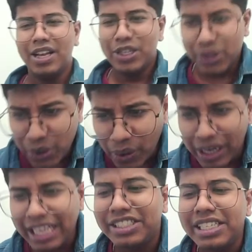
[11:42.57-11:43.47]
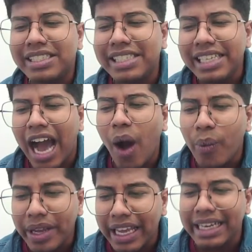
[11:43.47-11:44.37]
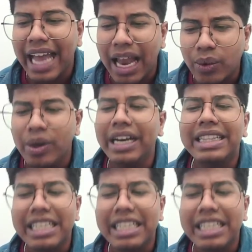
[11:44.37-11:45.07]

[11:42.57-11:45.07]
So let's just see how we can calculate